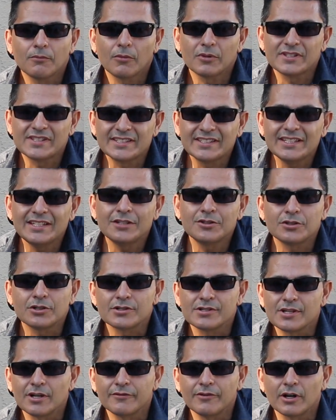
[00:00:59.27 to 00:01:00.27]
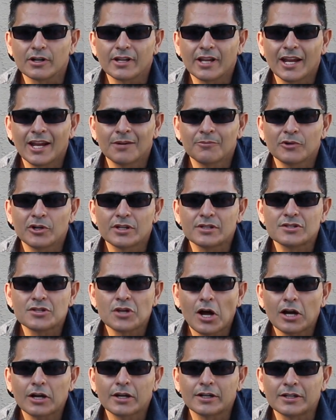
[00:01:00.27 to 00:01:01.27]
seeing yourself on camera and
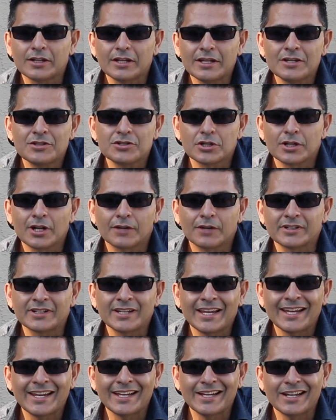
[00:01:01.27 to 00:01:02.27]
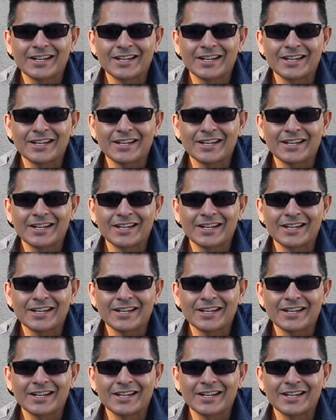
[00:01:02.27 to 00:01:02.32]
talking each and day,